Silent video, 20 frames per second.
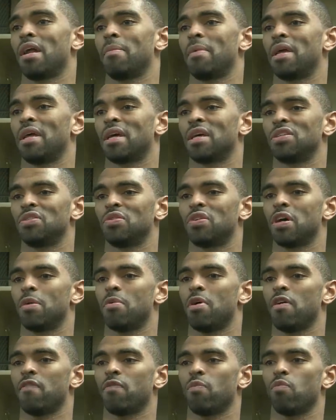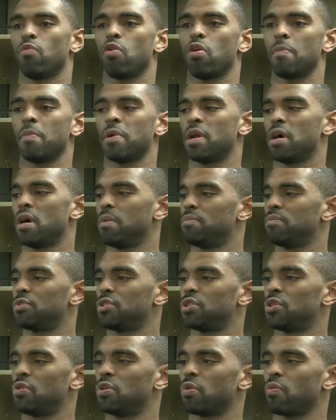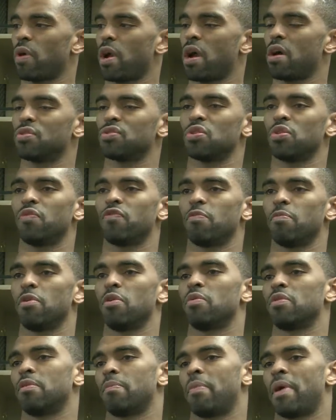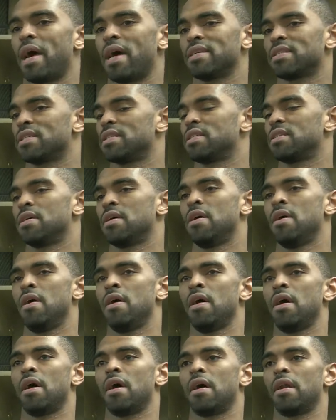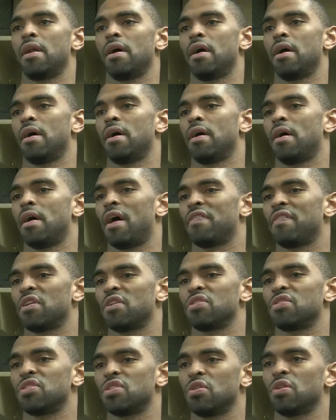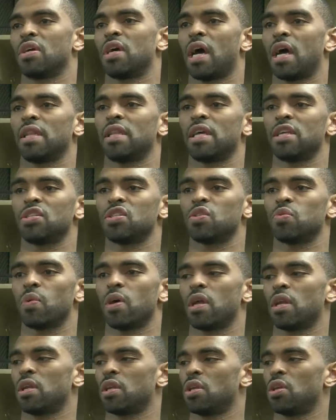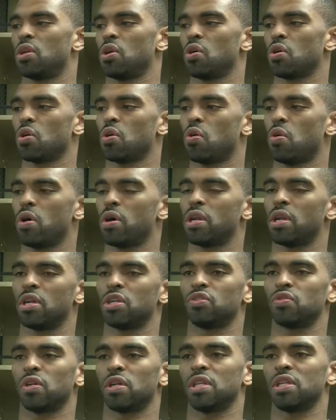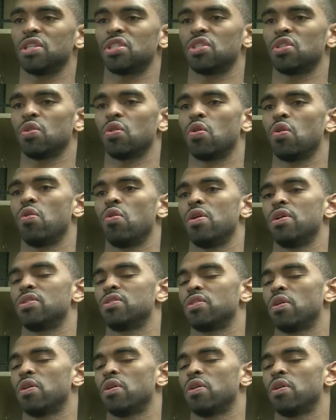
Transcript: I mean, because you come off from warming up, shooting around, so you're familiar with the baskets, and uh, I think you still got that sweat, you know, going and adrenaline still going.